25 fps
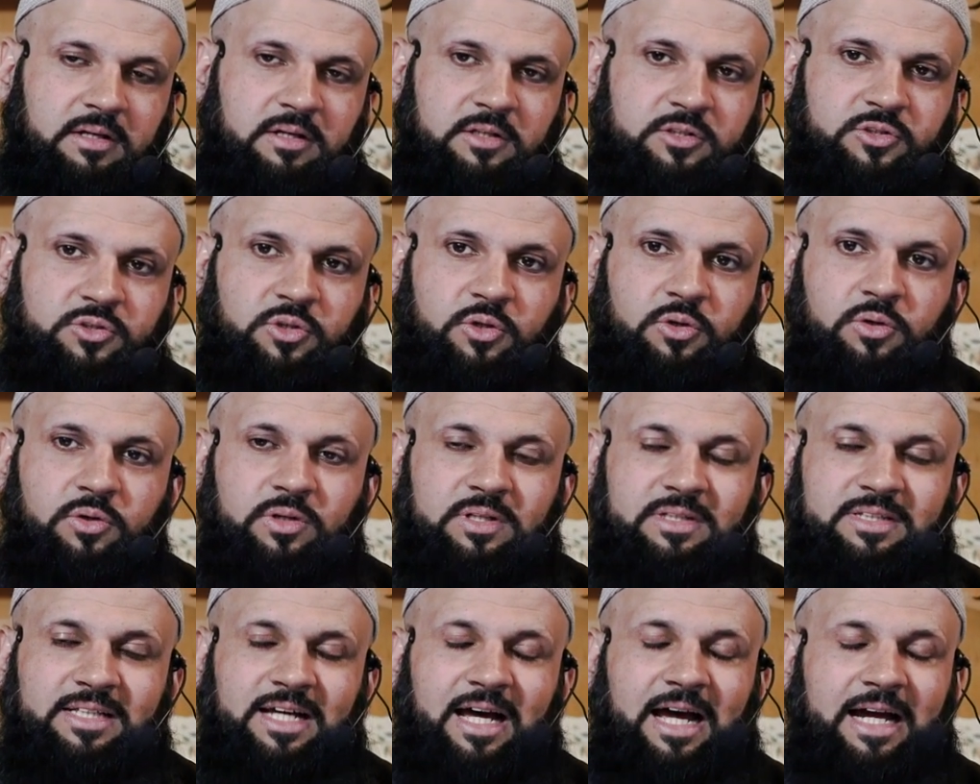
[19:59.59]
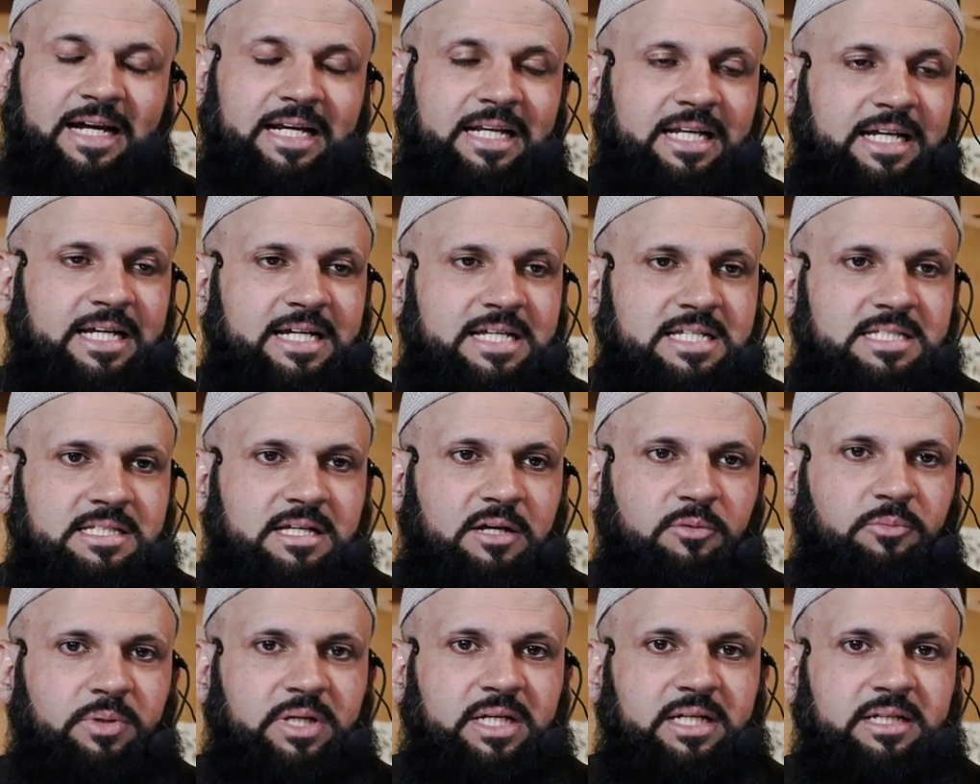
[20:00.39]
So, the idea is
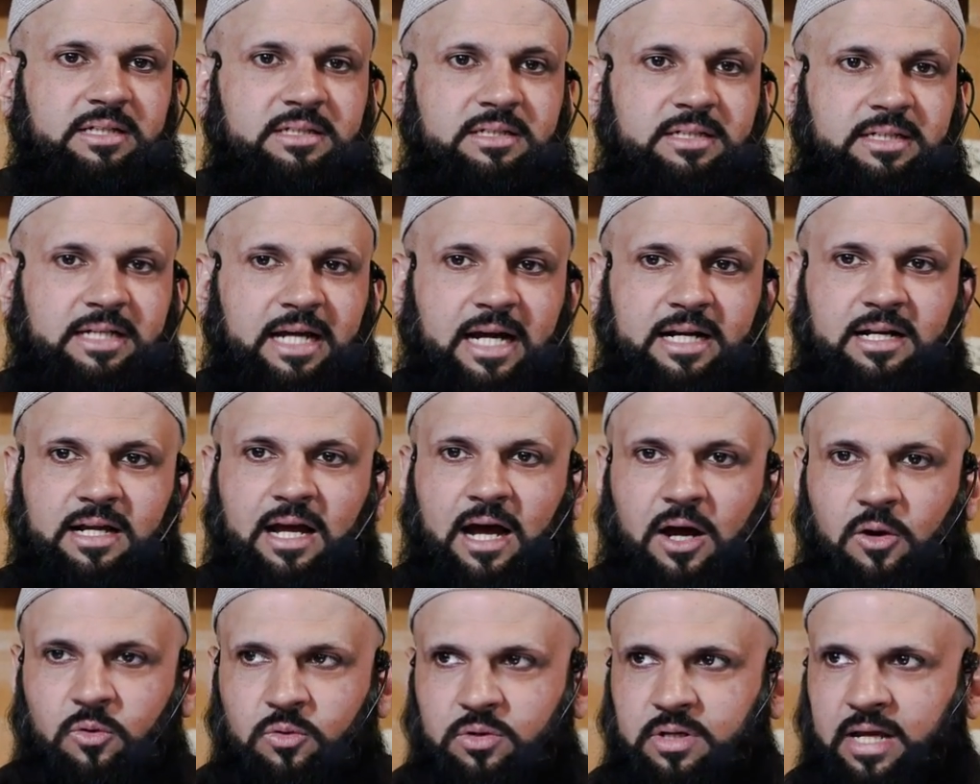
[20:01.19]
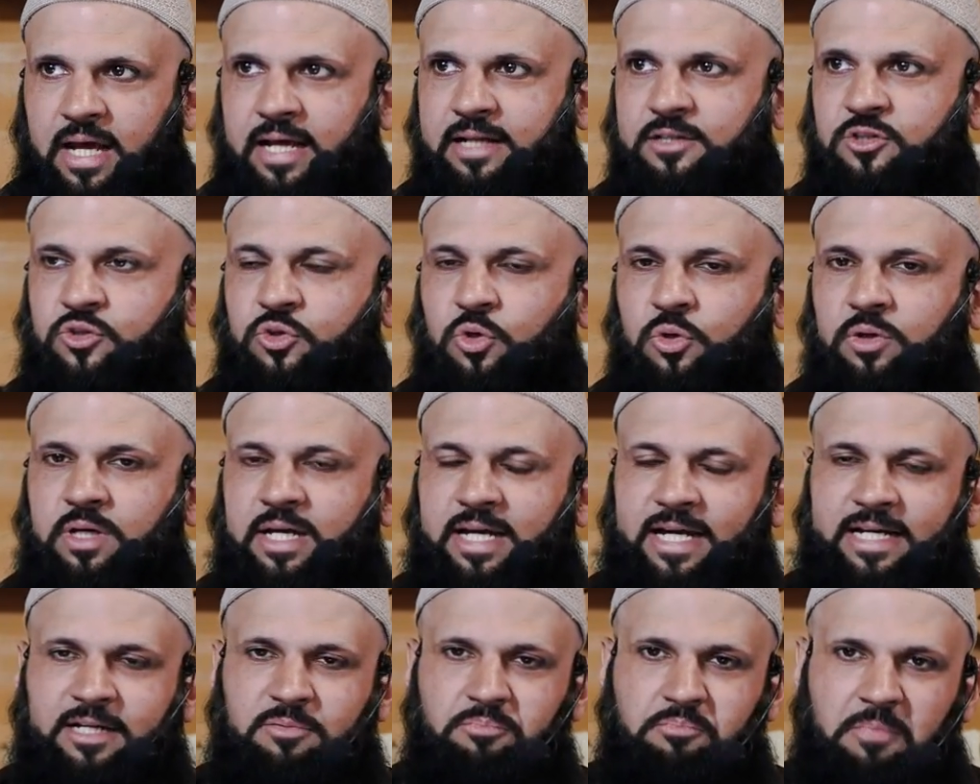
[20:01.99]
that we get out, and so
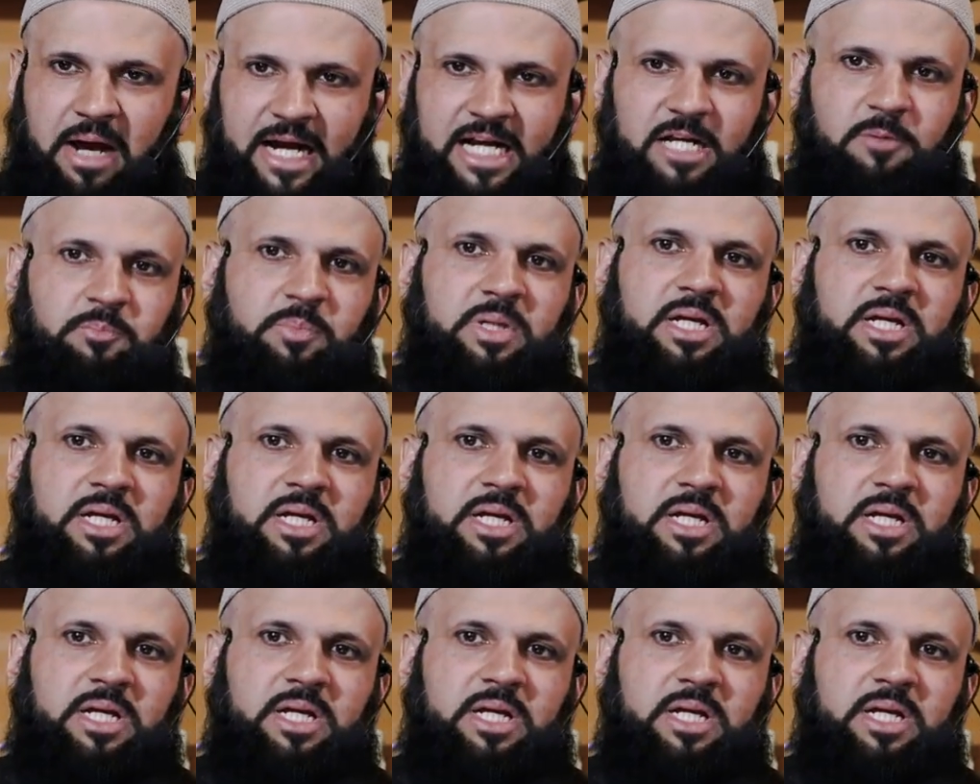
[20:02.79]
it might